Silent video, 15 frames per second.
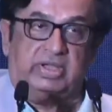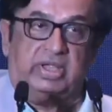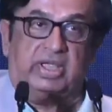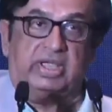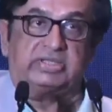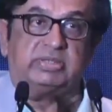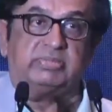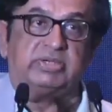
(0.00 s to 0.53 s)

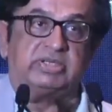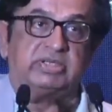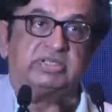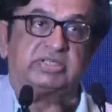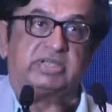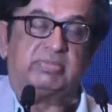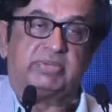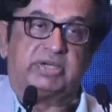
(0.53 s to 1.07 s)

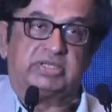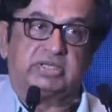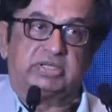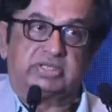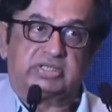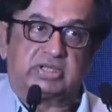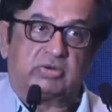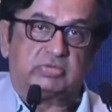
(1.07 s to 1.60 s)
exhibitors and
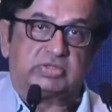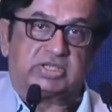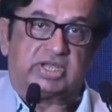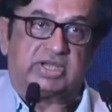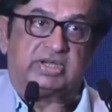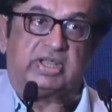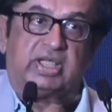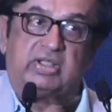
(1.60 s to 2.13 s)
presenters
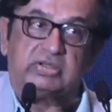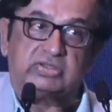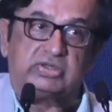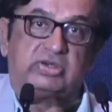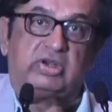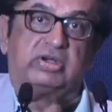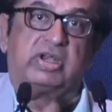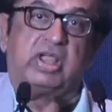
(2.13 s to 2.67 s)
outside, I also
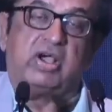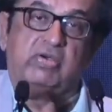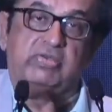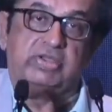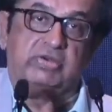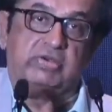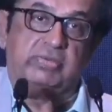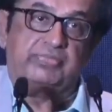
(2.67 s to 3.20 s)
talked how,
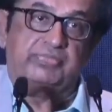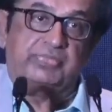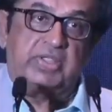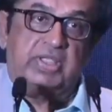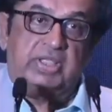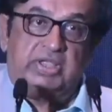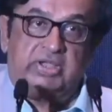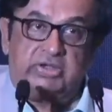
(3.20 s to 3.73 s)
you
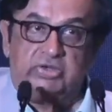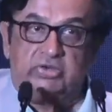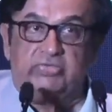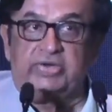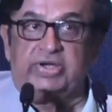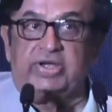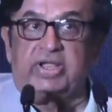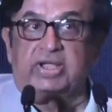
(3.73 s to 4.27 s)

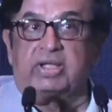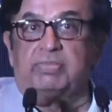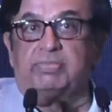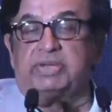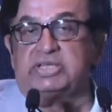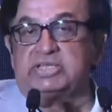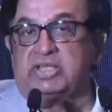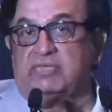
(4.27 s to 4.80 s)
FinTech
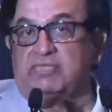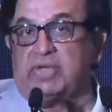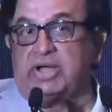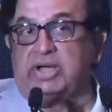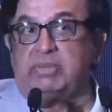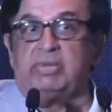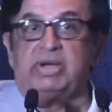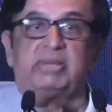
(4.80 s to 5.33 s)
companies have
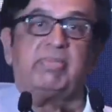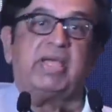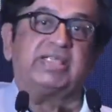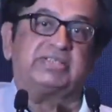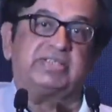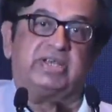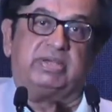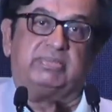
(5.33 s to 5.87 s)
enabled
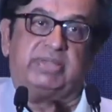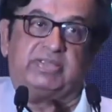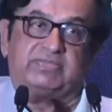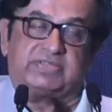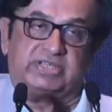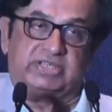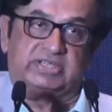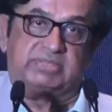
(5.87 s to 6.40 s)
banks and
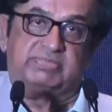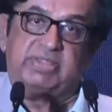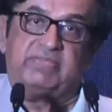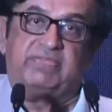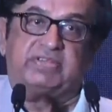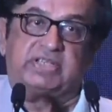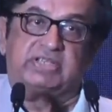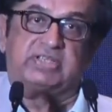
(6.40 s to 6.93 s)
NBFCs,
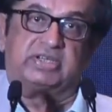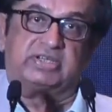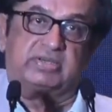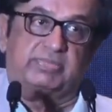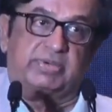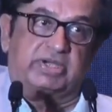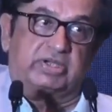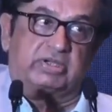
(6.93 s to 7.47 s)
BFSI sector
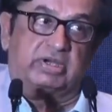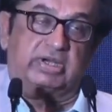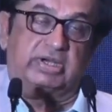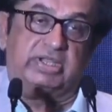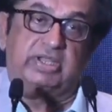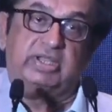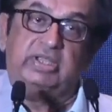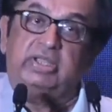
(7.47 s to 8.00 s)
particularly,